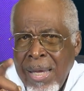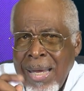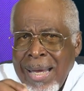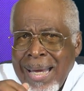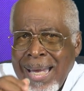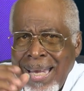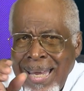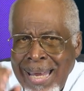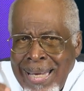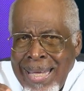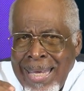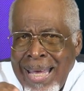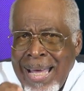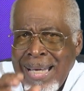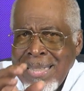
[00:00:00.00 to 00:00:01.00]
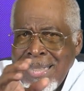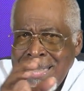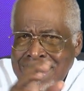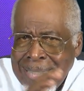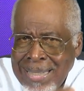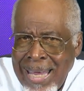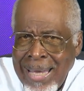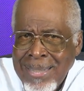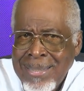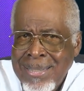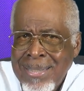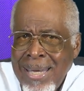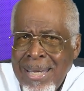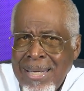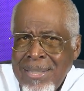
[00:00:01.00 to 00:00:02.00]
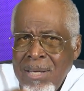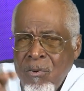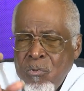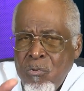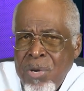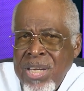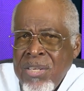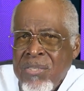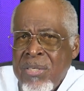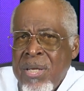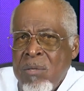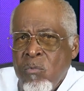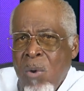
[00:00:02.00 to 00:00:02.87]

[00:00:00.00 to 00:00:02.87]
Clearly understands the reasoning